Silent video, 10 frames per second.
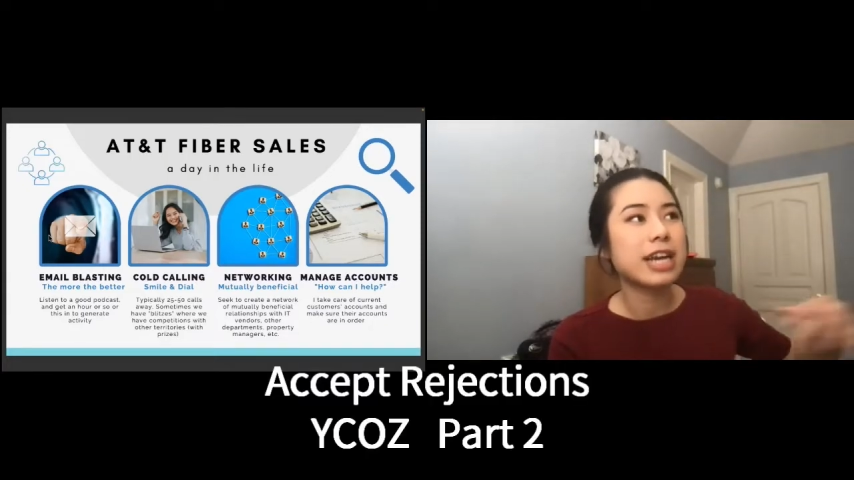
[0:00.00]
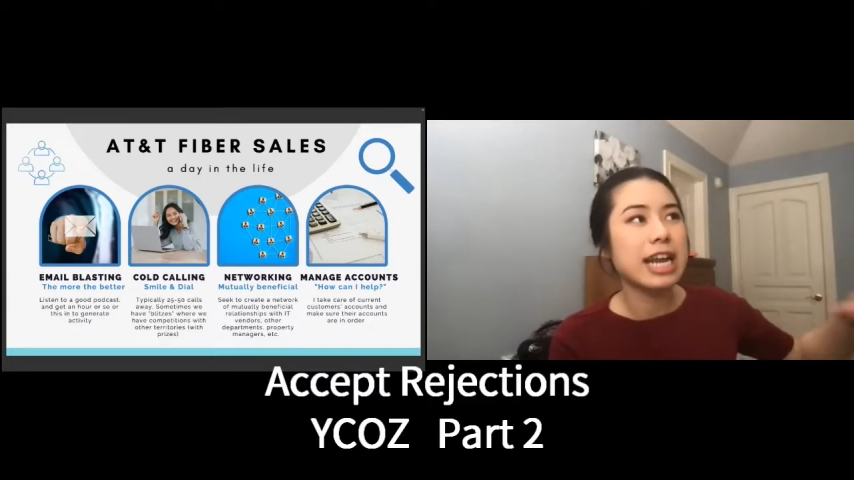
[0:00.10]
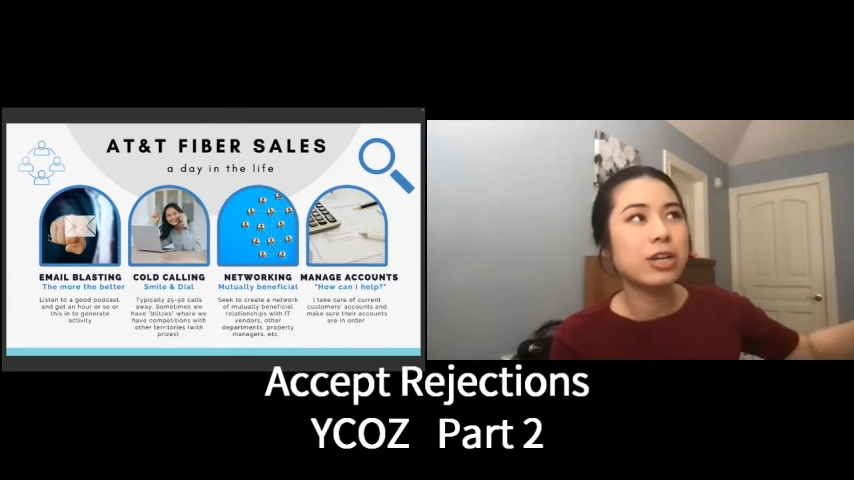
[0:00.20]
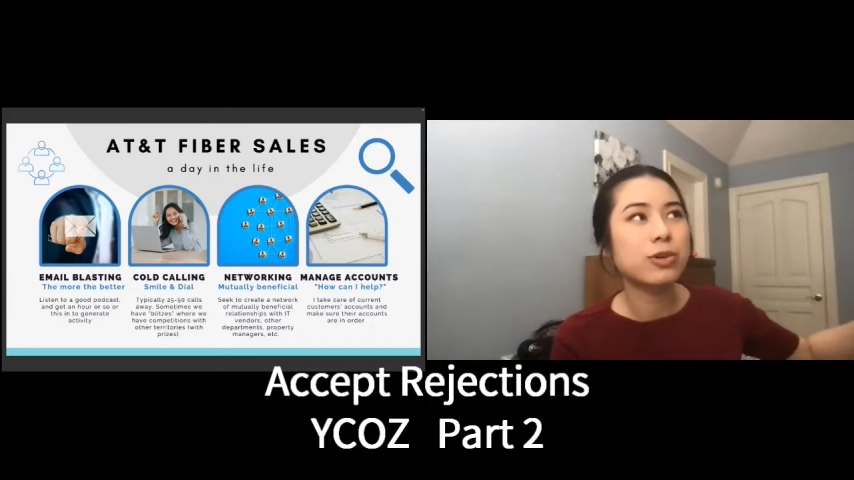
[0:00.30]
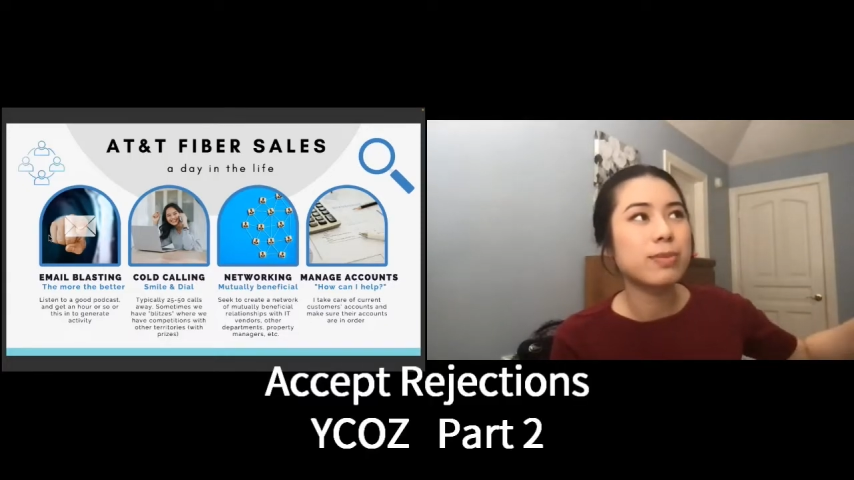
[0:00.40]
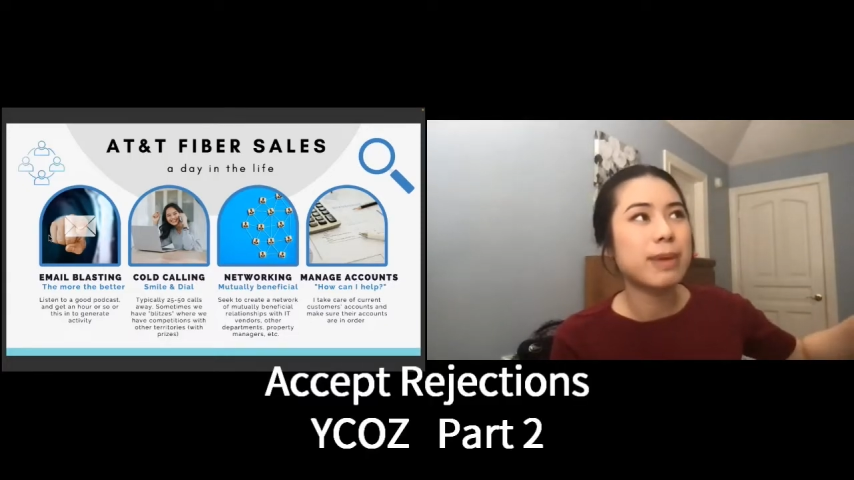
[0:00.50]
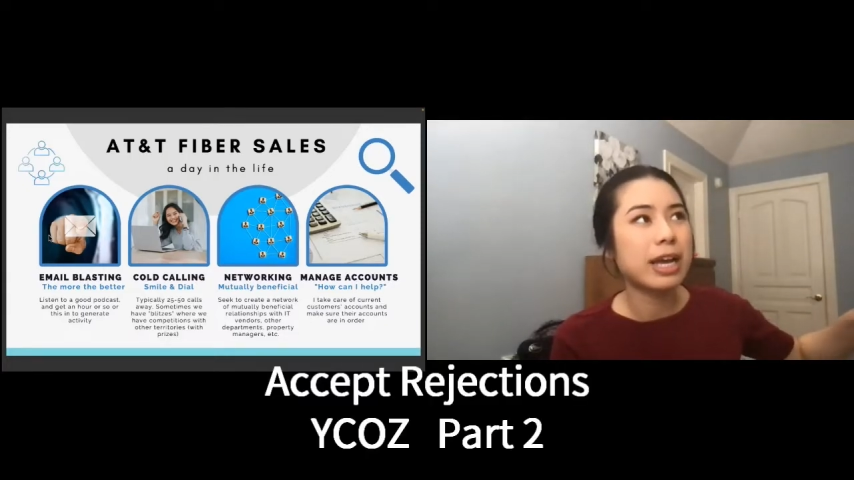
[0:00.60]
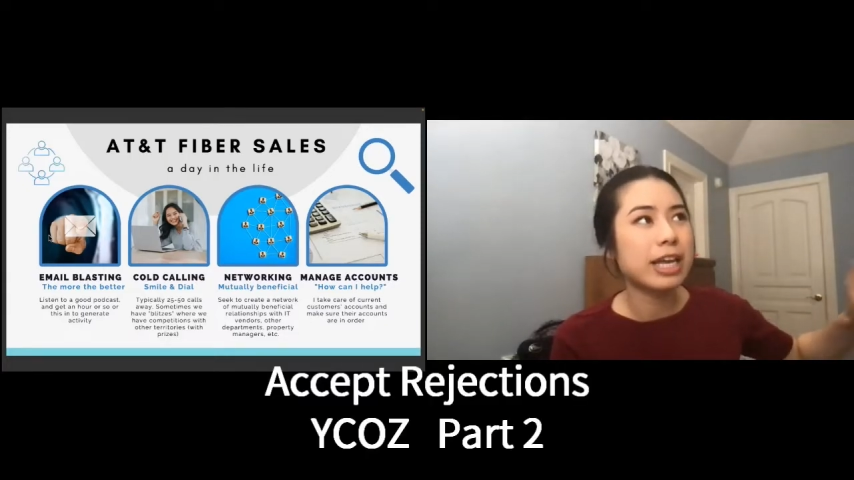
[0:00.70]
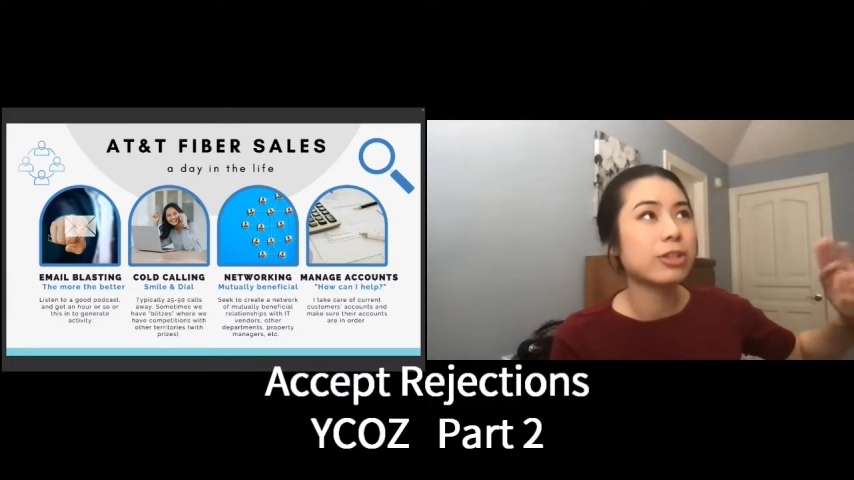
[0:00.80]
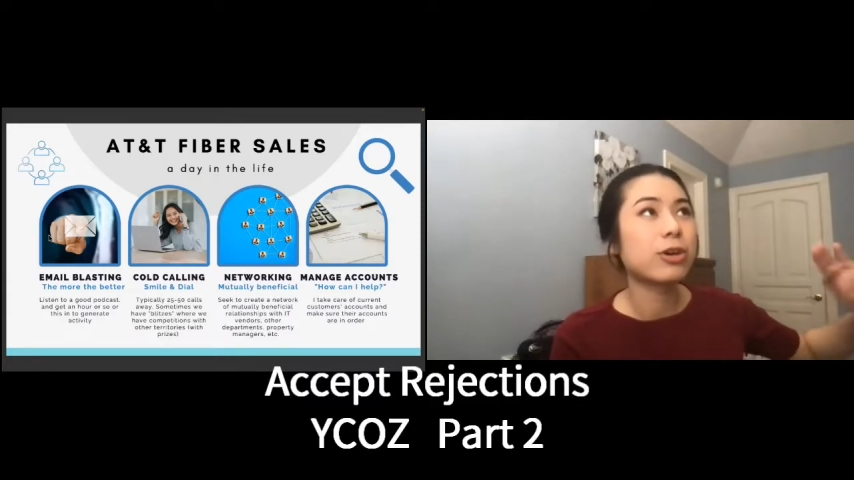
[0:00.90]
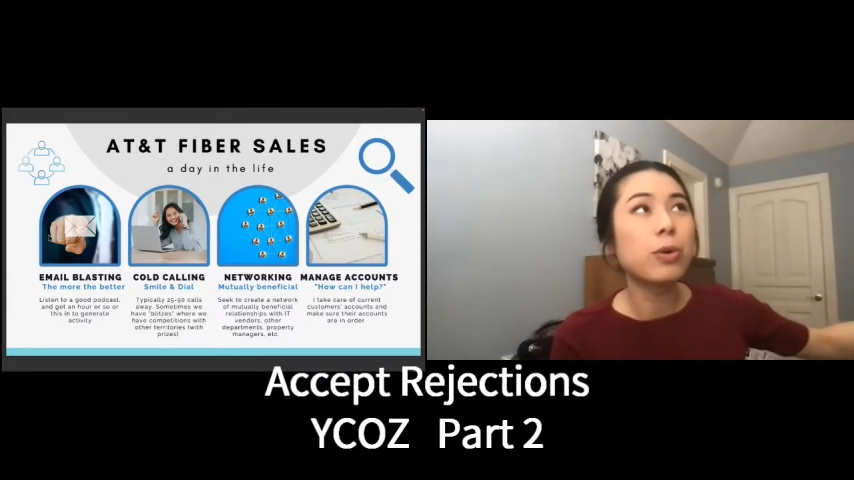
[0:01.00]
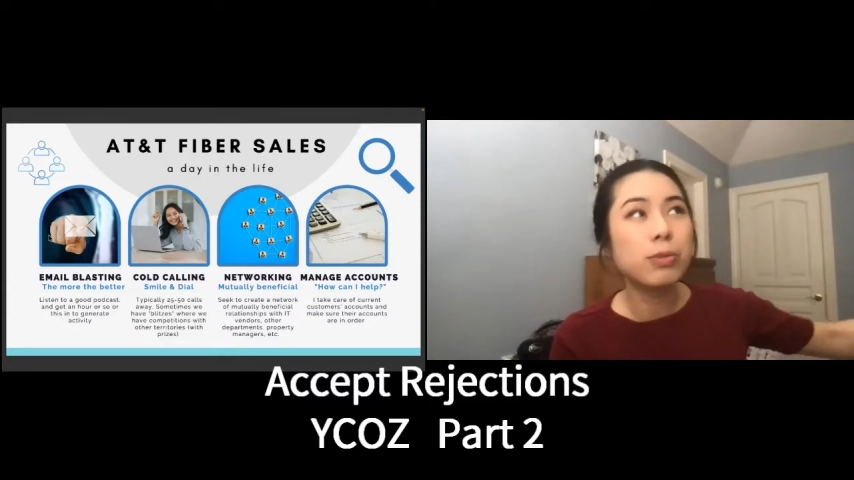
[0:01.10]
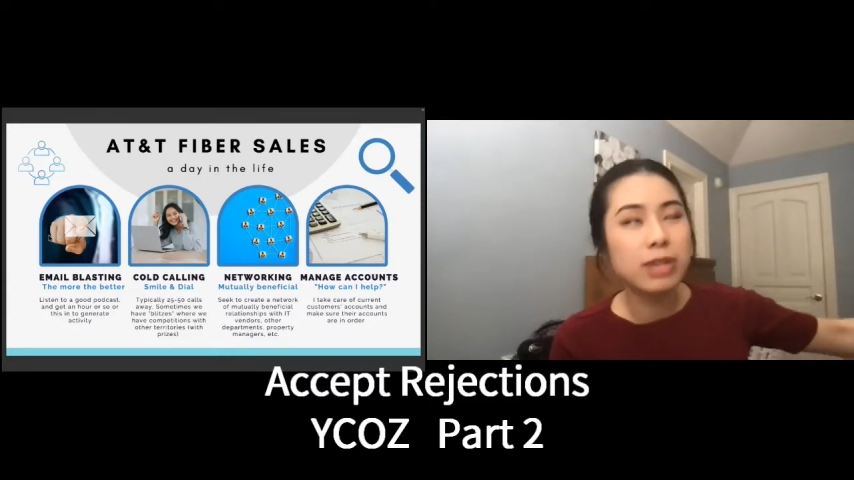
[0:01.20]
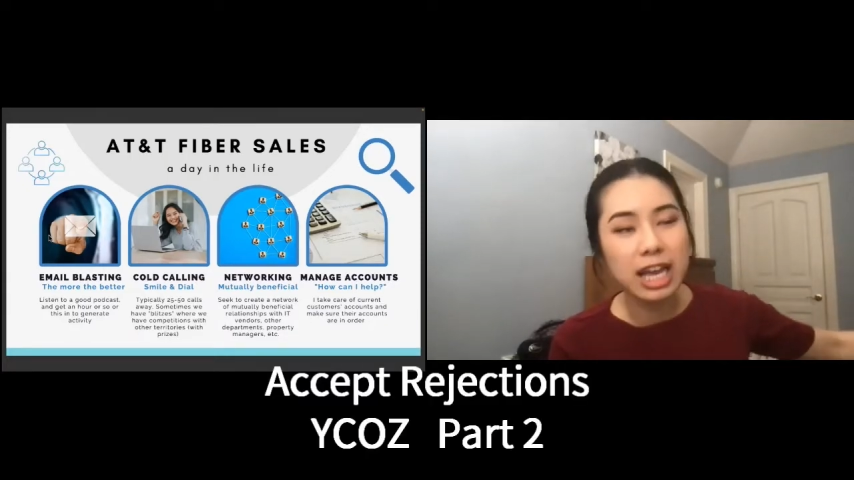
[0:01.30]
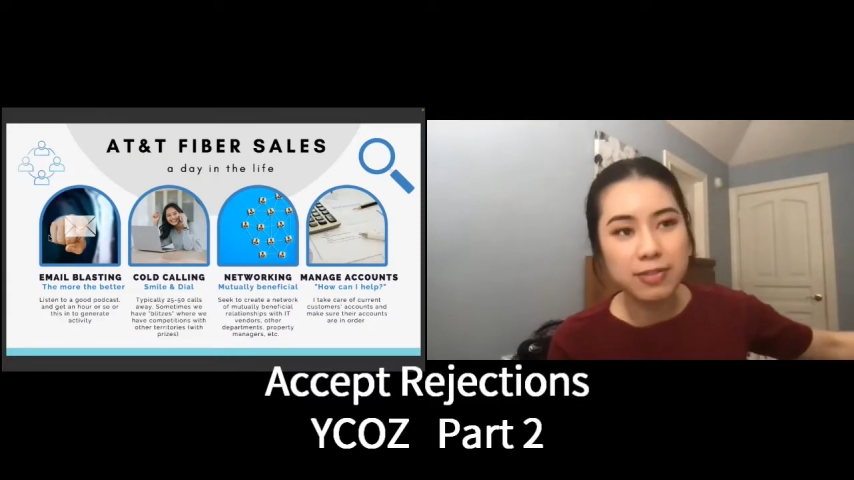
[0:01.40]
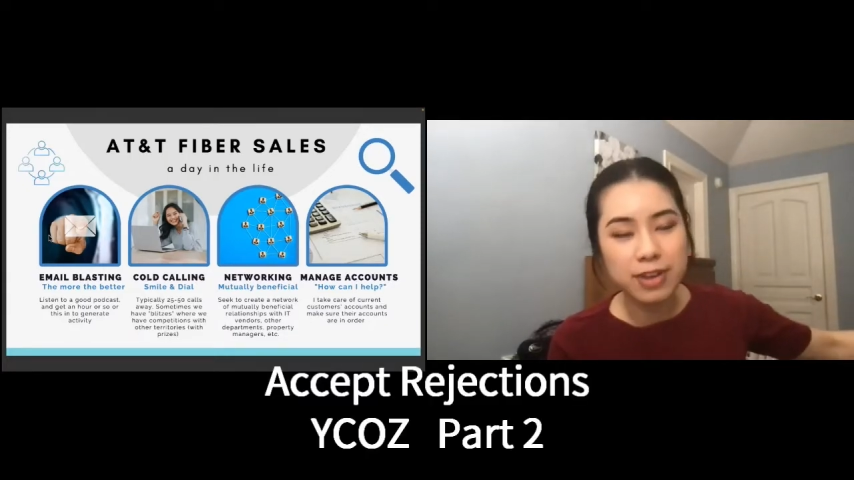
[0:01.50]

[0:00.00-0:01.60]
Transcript: angry about in their own life,